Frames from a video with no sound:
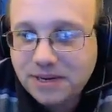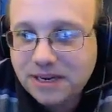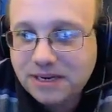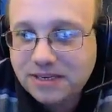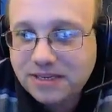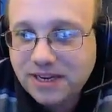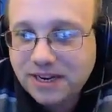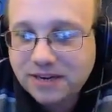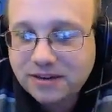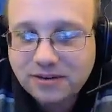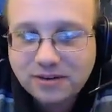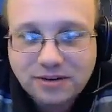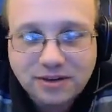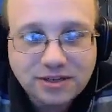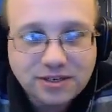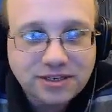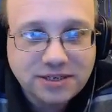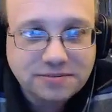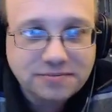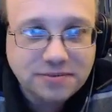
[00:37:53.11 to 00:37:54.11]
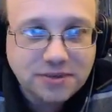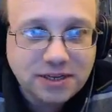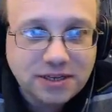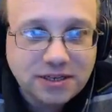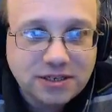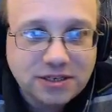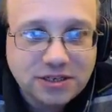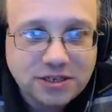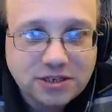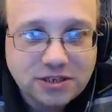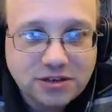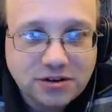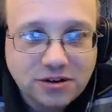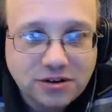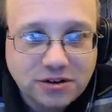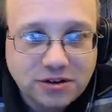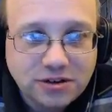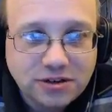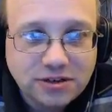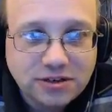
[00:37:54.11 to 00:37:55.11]
and technology, it's just not
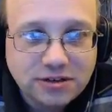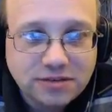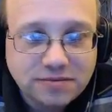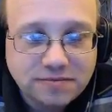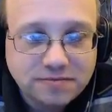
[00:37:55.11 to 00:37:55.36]
good.